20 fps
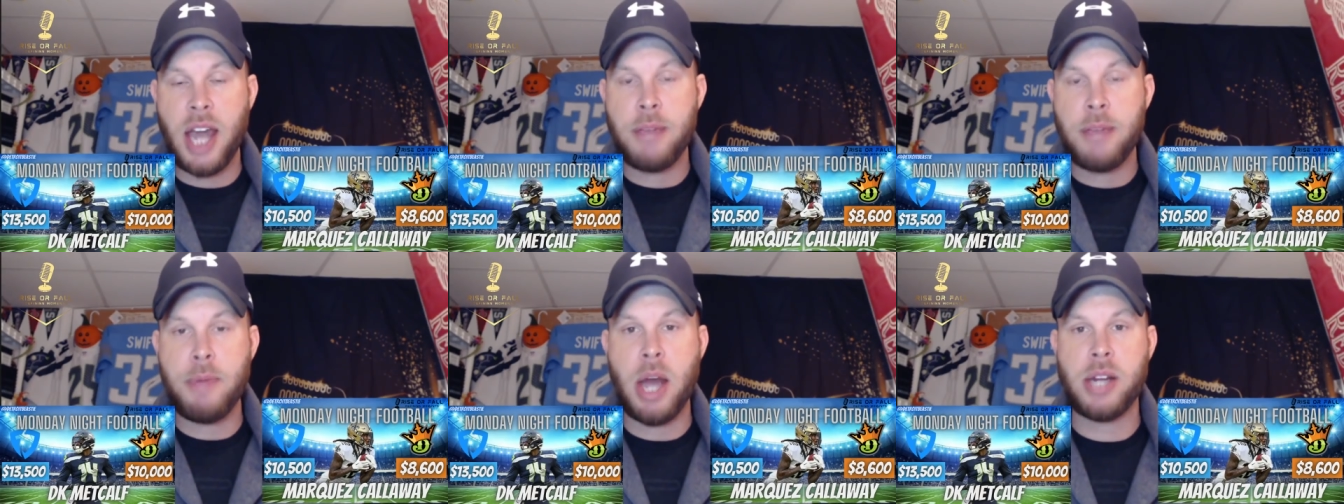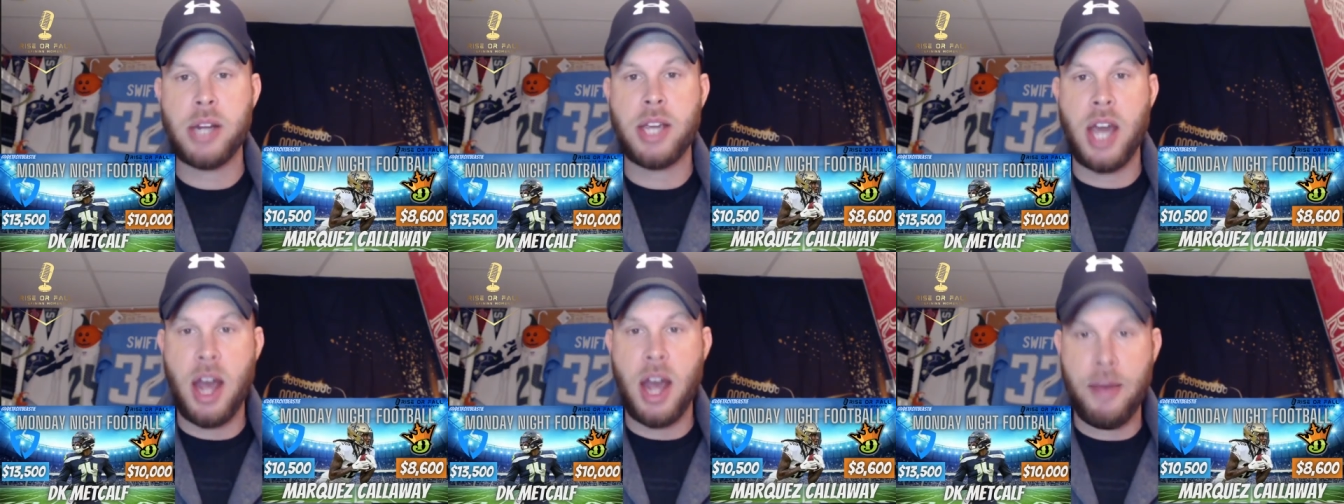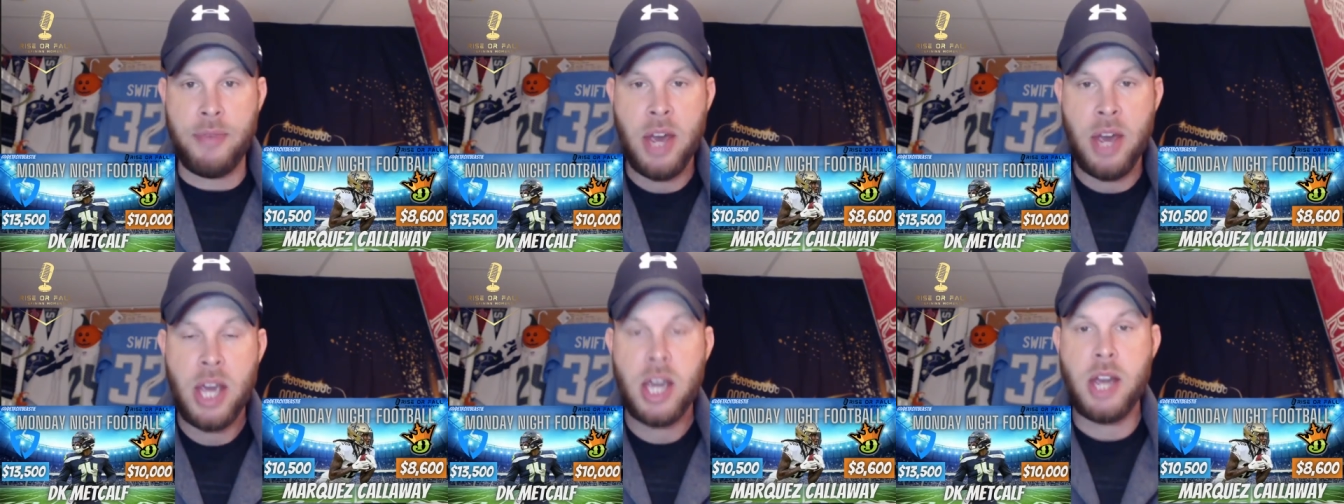
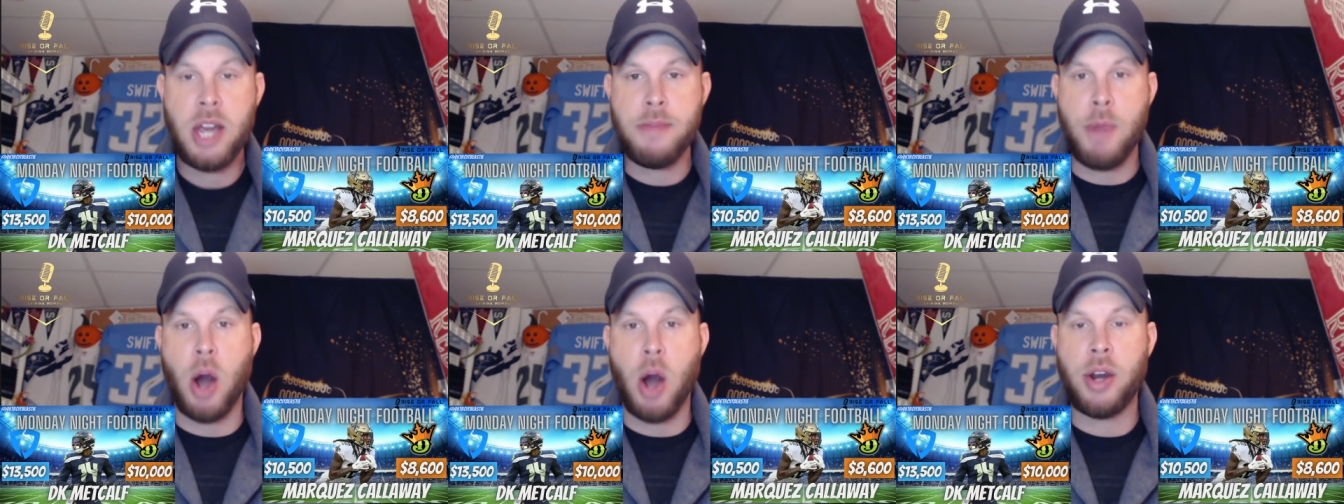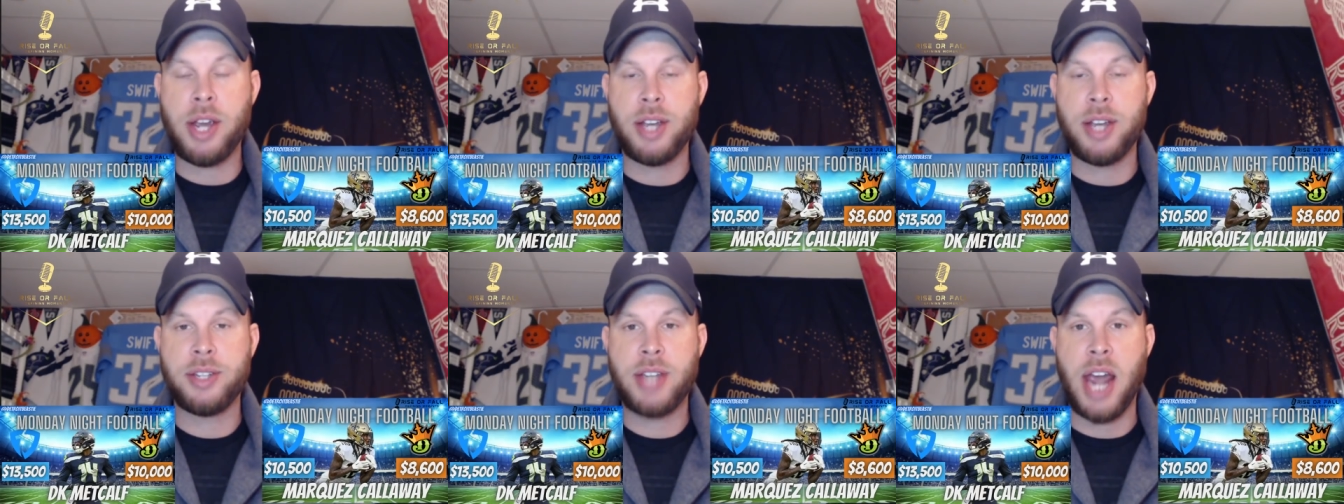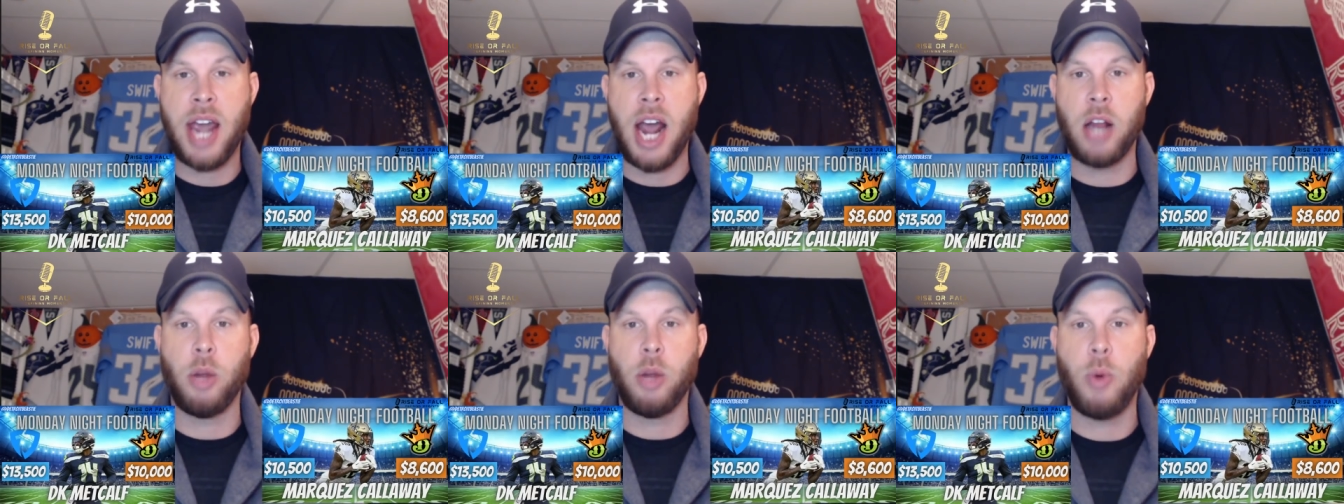Metcalf and Marquez
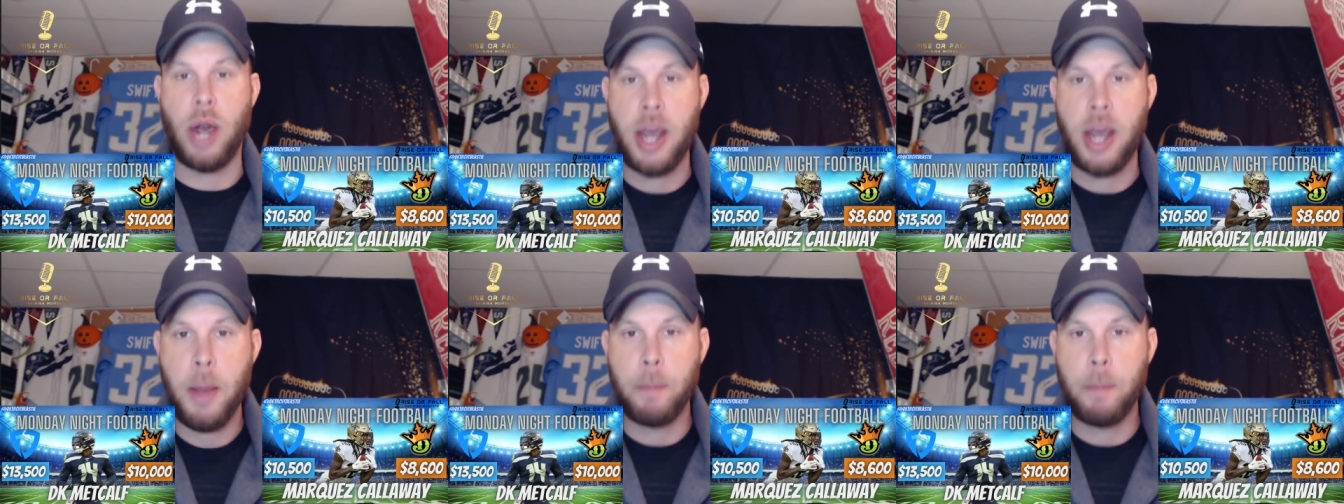Callaway,